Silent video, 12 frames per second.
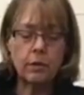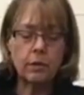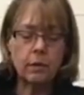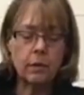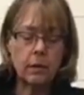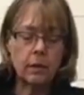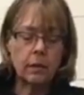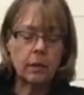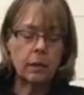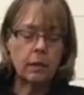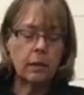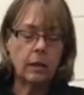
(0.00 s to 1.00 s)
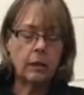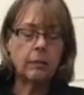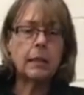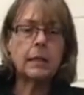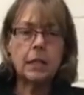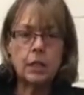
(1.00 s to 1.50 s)
auction
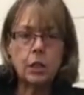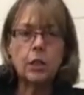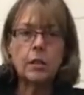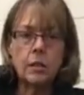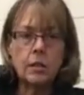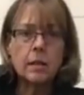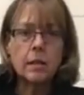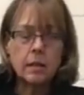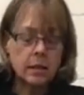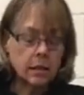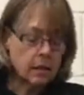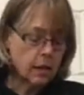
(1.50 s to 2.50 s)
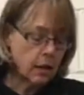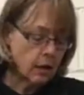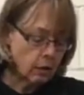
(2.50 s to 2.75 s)
conditions.